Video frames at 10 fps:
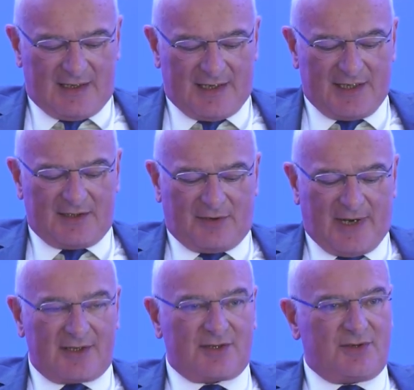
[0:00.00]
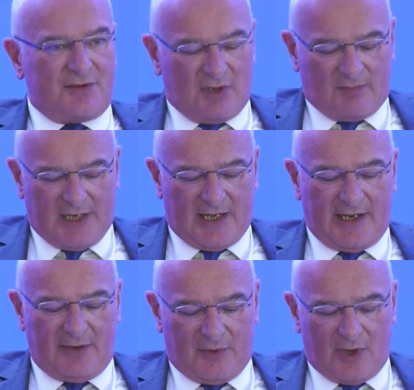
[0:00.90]
is it correct to
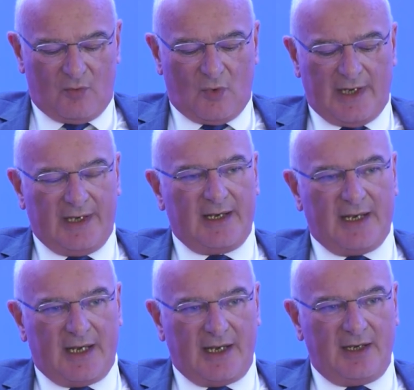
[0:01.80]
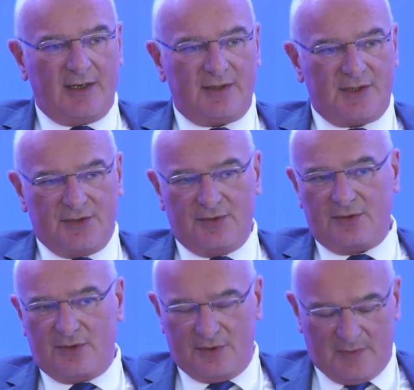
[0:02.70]
apply Rome 1.9 to
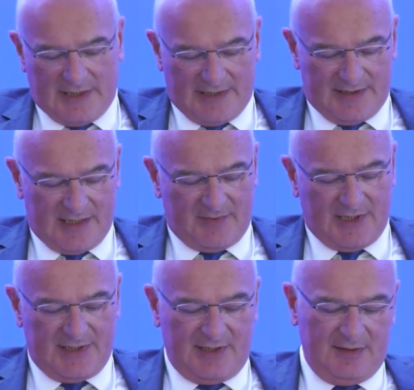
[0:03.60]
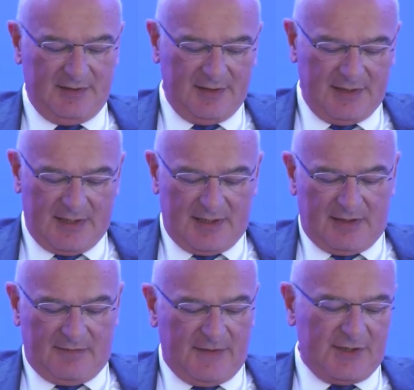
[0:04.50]
goodwill indemnity?
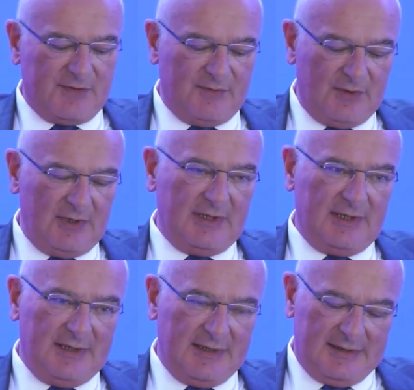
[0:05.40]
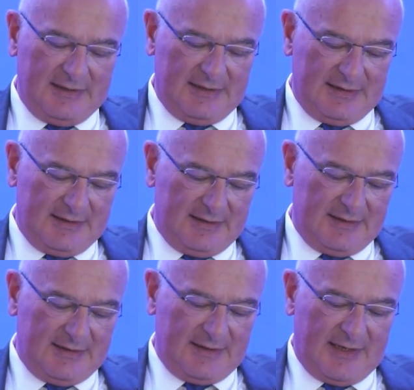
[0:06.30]
First of all,
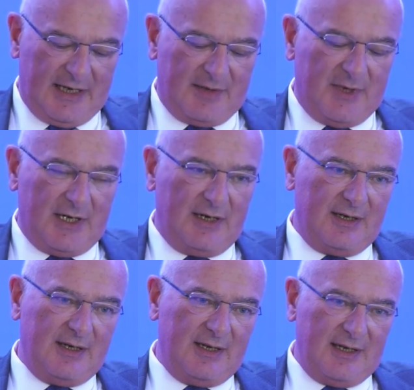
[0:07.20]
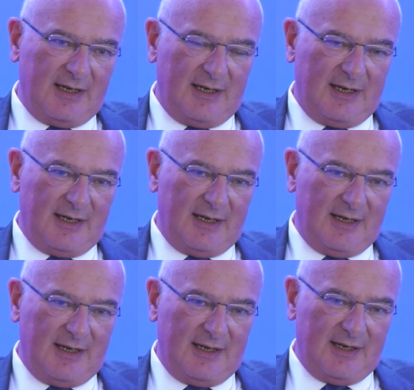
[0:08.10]
Ingmar
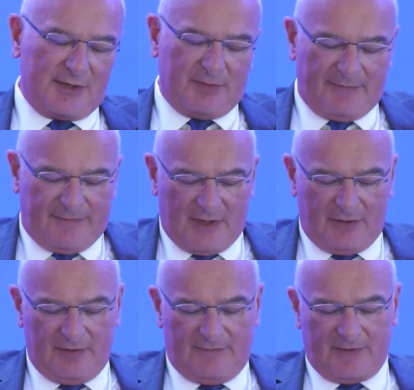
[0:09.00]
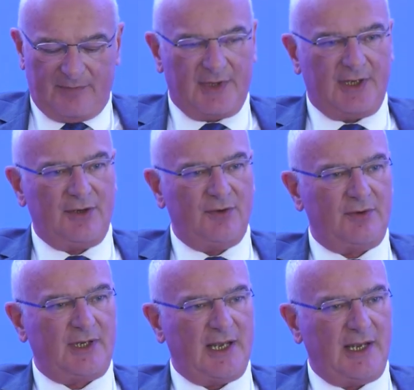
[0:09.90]
is a referral from the
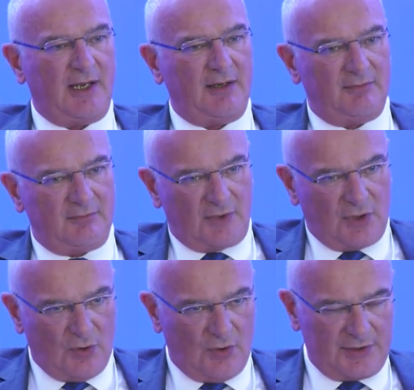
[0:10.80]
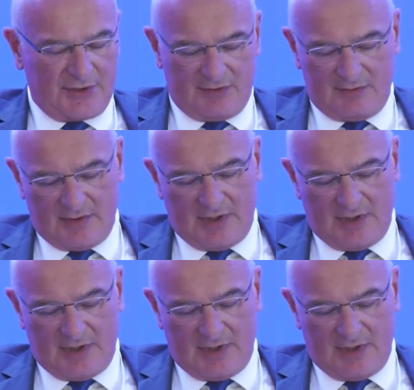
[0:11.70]
UK courts.